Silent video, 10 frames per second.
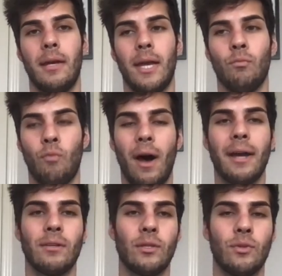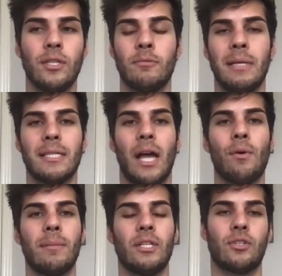And why do I do this? Because I
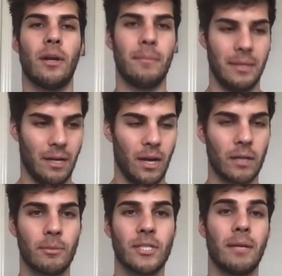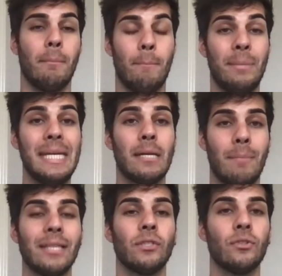want to make sure I'm in the 100% peak
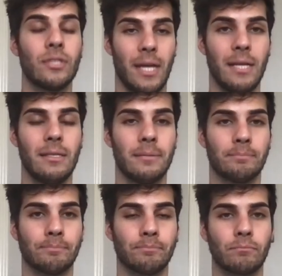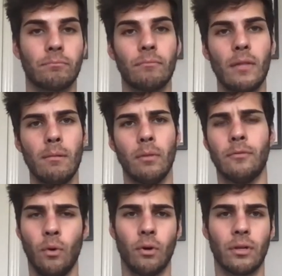mental state
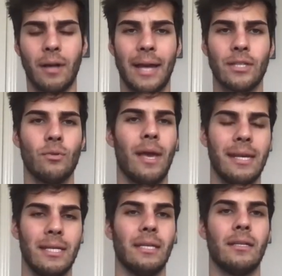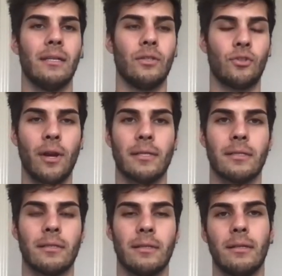before I do any
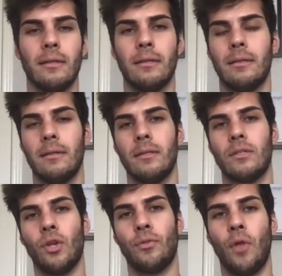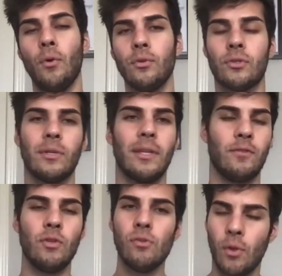trades. So those three,
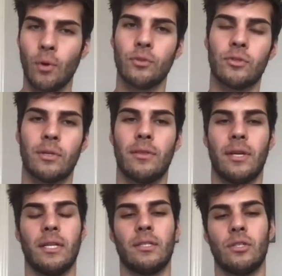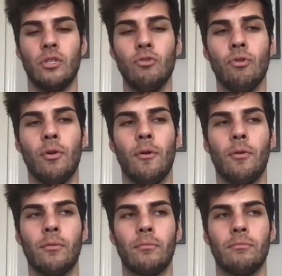if you do those three things, you
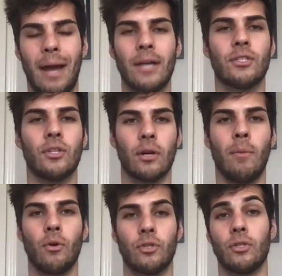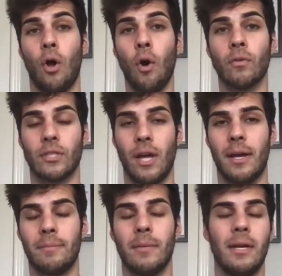will master your emotions over
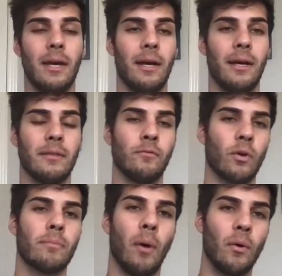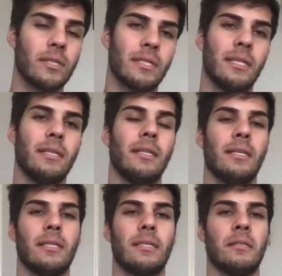time. Uh, the fourth bonus thing
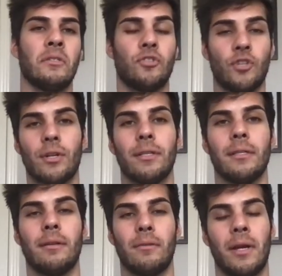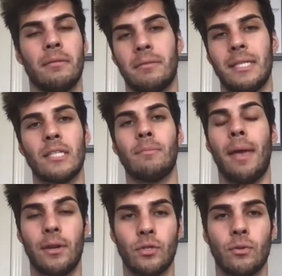is is journaling, right? This is
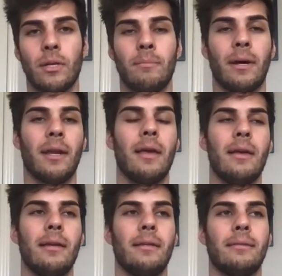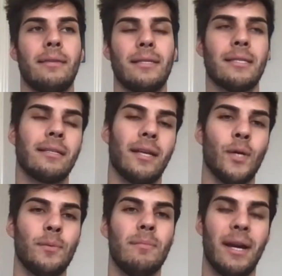mandatory, but this is going to
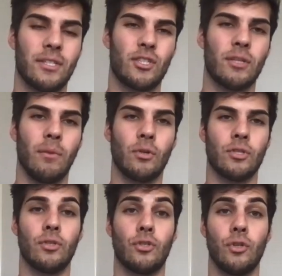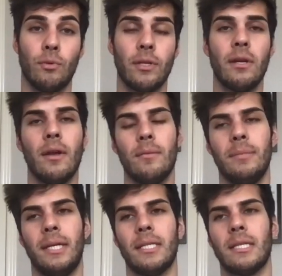help you master your emotions sooner
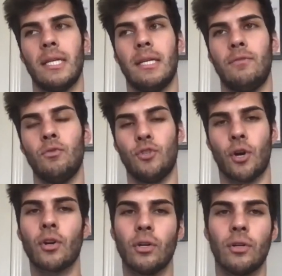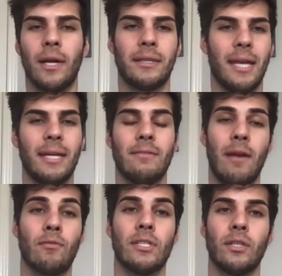because if you journal at the end of
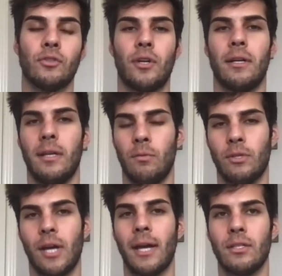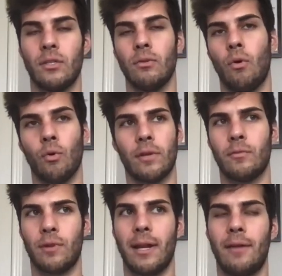every single trading day, which I do, or
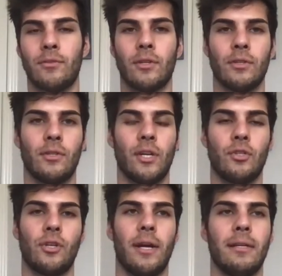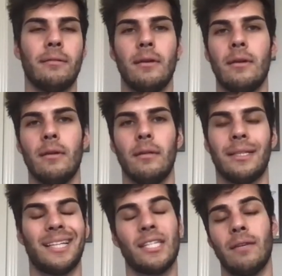even right after you're done trading,
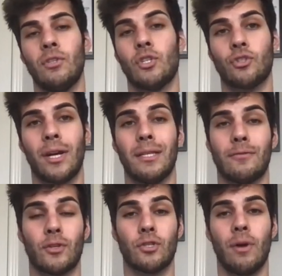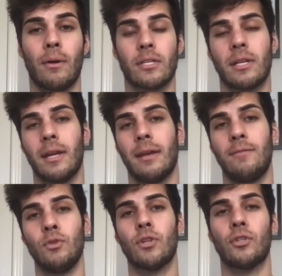like let's say if you just trade in the first two hours of the day,
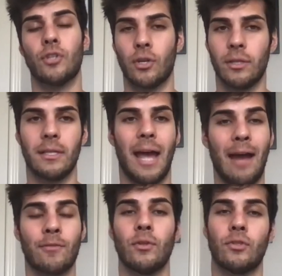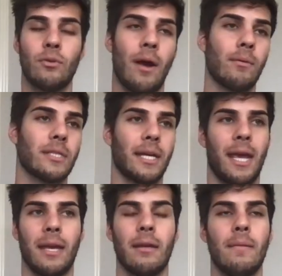if you start journaling after those two hours, like,
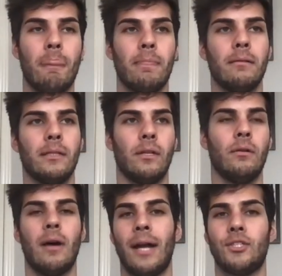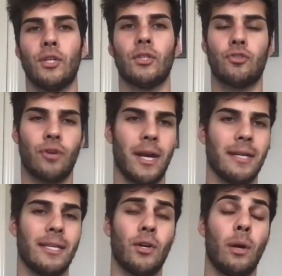hey, you know, I took this
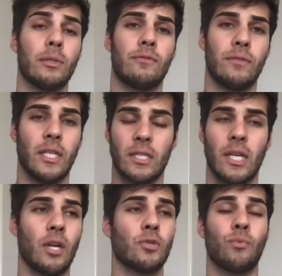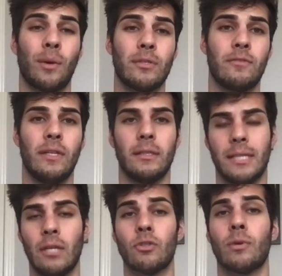trade. Here I was. This is here's what I was
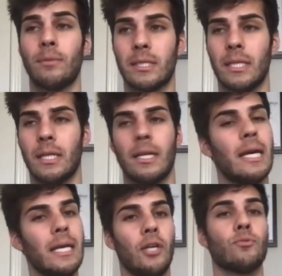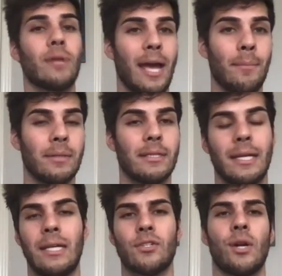feeling. Here's what I was seeing. Here's what happened,
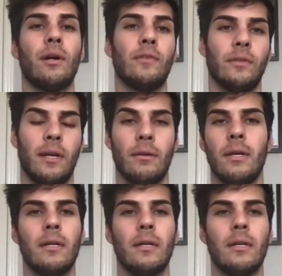and here's how I feel now.